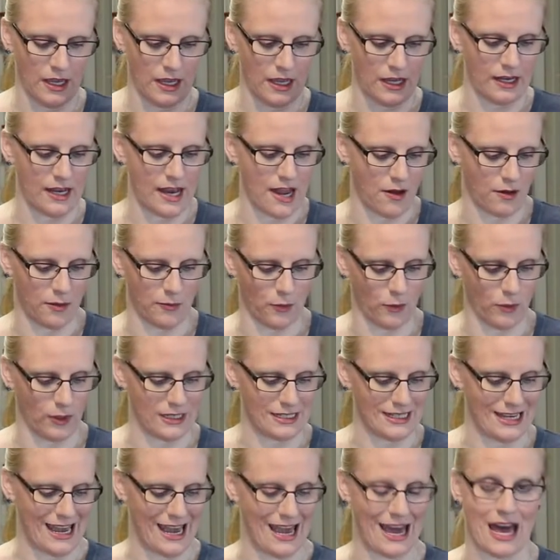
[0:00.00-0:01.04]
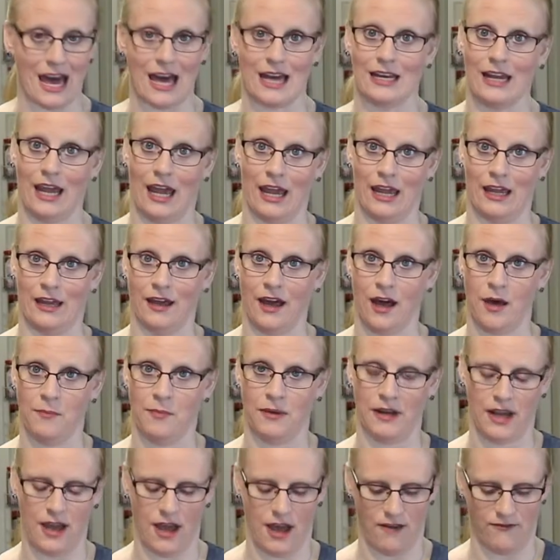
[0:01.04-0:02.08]
Now I'm going to add 1.5
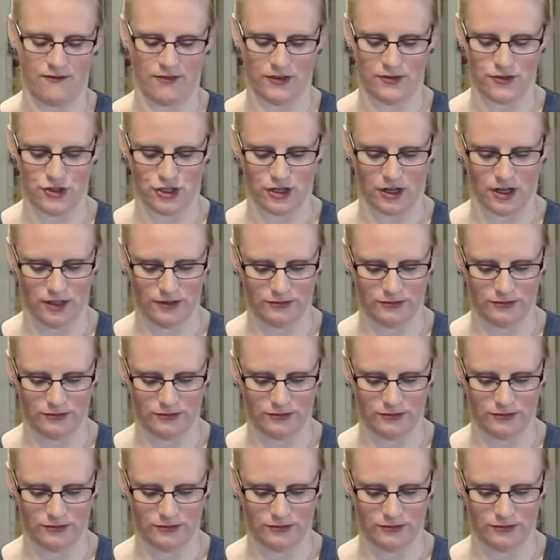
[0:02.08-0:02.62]
cups of sugar.